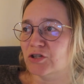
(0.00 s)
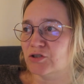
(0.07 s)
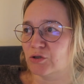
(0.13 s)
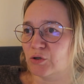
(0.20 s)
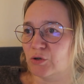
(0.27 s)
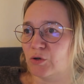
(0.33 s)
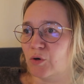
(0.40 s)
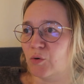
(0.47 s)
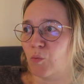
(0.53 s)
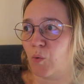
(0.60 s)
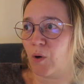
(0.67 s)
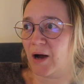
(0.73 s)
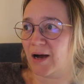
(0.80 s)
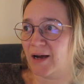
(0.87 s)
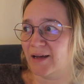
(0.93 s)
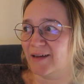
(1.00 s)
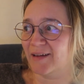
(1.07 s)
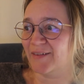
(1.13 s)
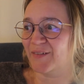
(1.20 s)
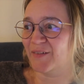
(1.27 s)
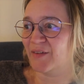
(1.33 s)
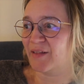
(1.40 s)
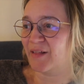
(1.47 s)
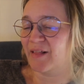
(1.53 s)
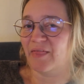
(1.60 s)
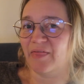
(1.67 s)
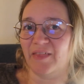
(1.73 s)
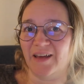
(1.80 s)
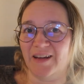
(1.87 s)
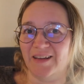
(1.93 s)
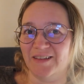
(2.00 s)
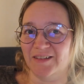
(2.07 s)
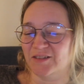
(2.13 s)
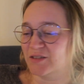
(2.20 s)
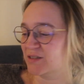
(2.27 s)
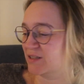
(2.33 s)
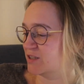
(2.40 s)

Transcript: So I don't know why that is.